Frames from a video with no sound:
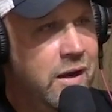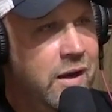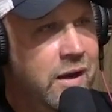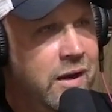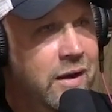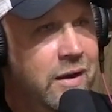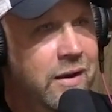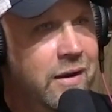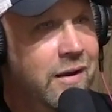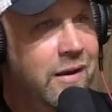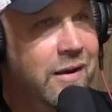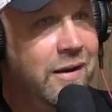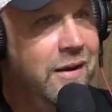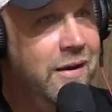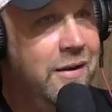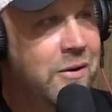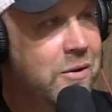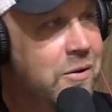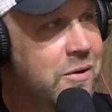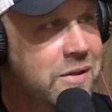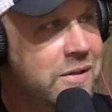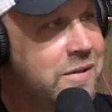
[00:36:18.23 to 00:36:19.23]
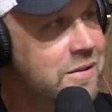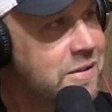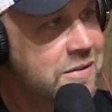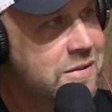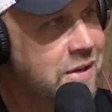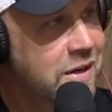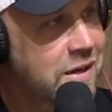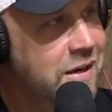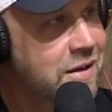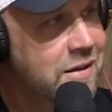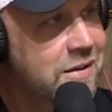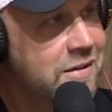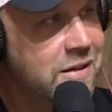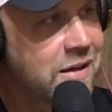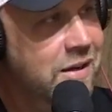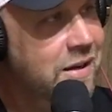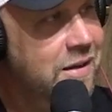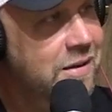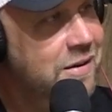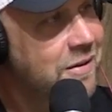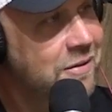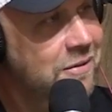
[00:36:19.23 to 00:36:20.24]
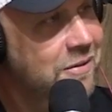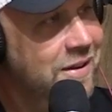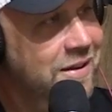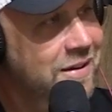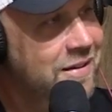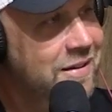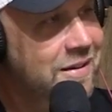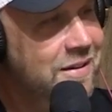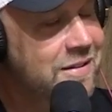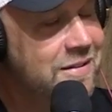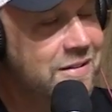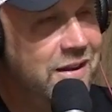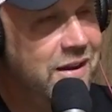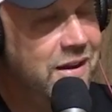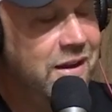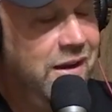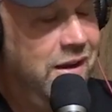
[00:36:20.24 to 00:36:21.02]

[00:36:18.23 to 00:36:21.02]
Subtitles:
and he's just shaking his head, like this, and